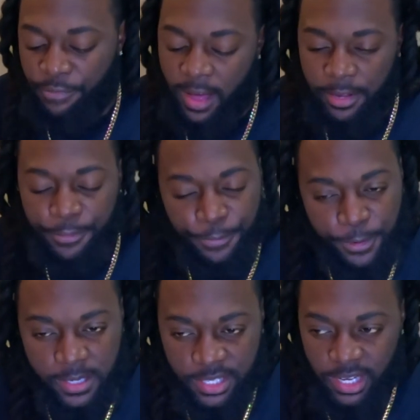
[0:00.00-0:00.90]
find
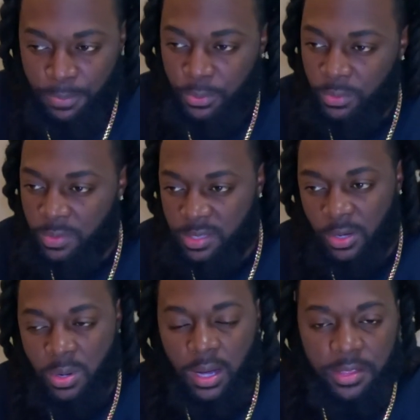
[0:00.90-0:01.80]
free DJ pools or
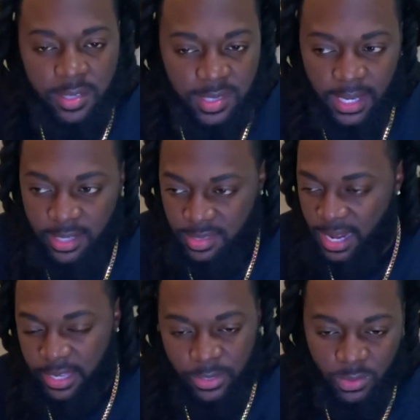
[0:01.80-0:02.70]
go to other sites
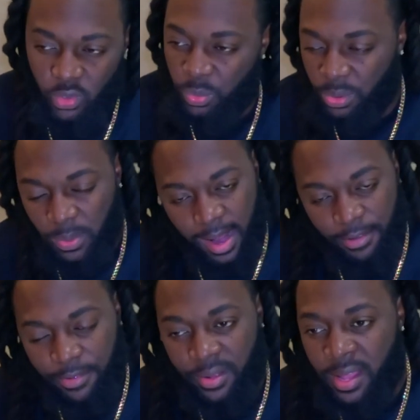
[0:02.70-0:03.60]
like YouTube or
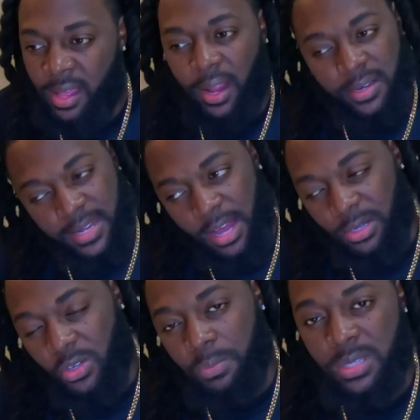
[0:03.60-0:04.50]
whatever and
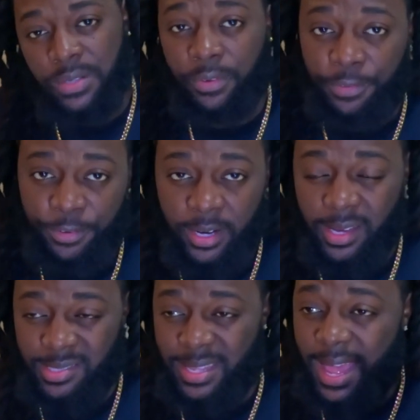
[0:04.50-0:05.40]
download music for free.
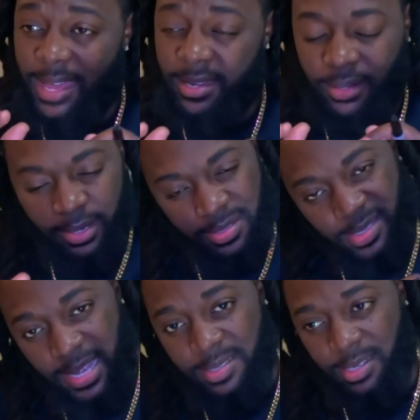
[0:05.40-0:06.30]
It's not a
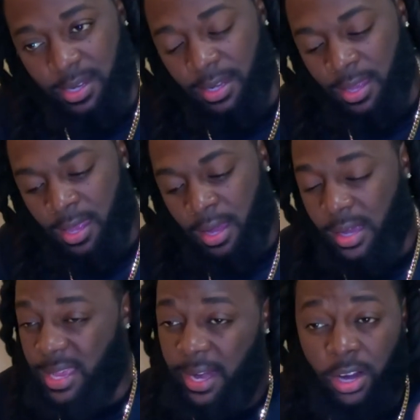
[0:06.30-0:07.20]
necessity
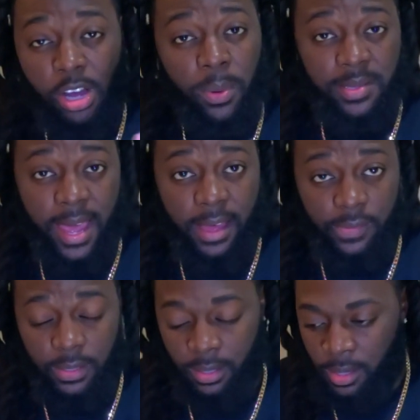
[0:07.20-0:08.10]
because I didn't always have
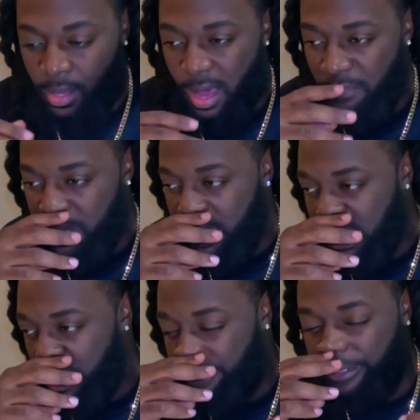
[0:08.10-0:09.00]
it. I've been
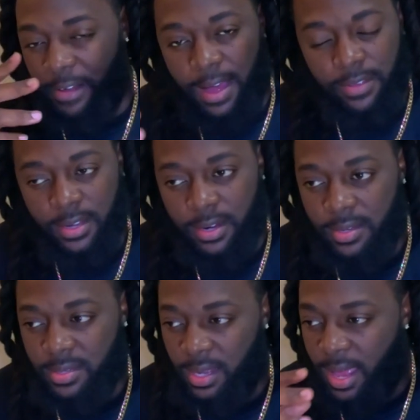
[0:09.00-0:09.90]
DJing for five
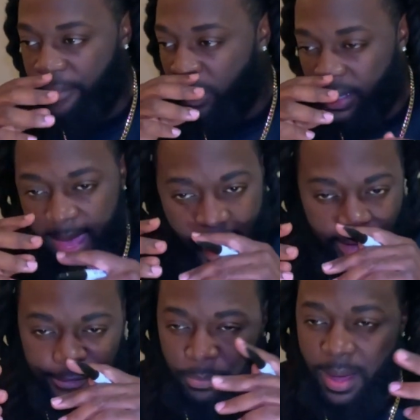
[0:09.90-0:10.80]
years and I've only had it
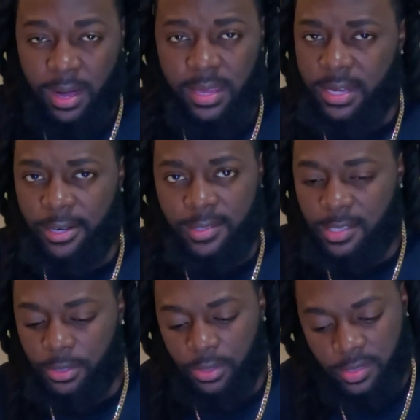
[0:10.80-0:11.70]
for about a year or
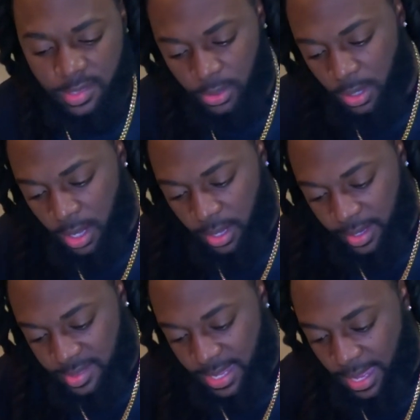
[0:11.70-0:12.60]
so. So
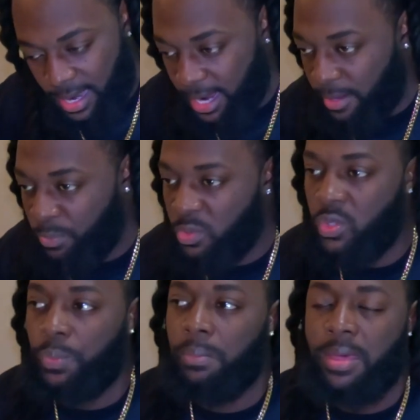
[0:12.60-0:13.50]
it's not like
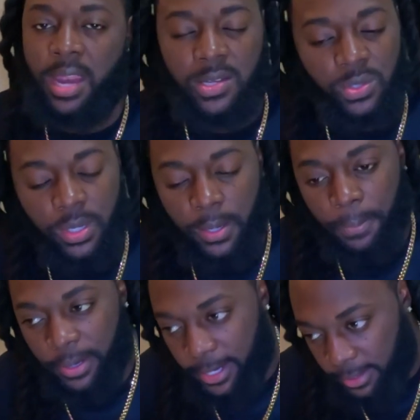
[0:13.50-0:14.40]
super mandatory,
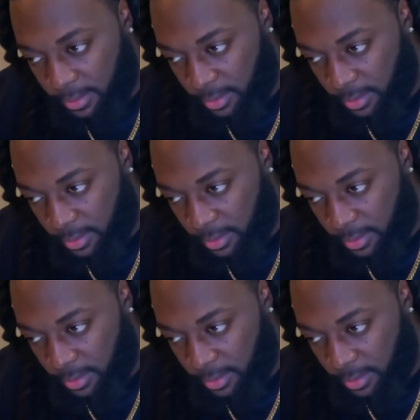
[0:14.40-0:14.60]
but